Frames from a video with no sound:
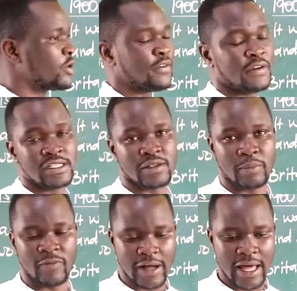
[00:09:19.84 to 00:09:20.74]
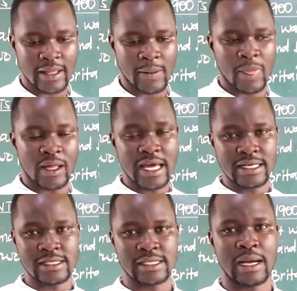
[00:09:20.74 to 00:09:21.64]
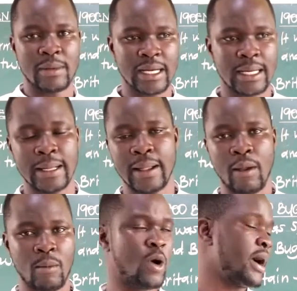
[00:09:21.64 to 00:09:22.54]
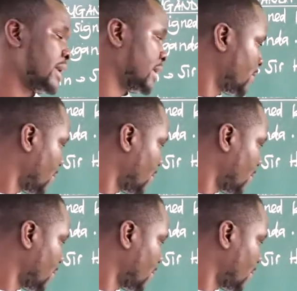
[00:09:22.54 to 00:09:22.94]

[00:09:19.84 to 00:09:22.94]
of his father, that is Kabaka Mwanga.